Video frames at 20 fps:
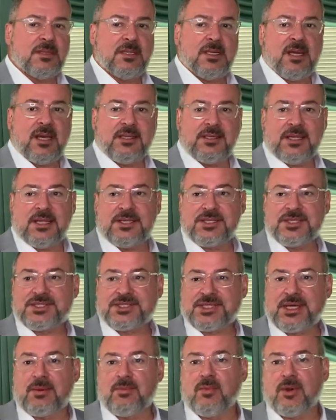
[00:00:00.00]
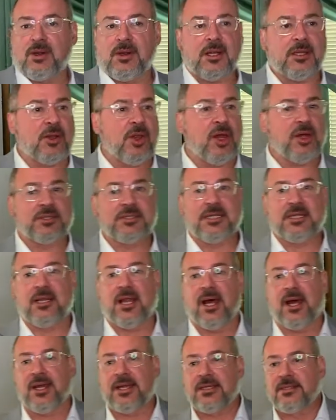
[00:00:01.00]
And then somewhere along the
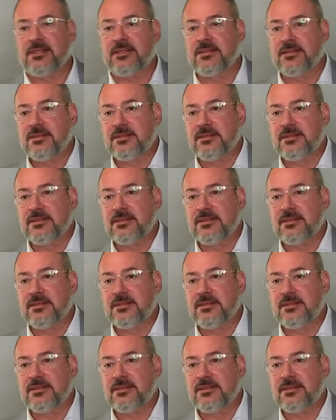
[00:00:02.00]
line,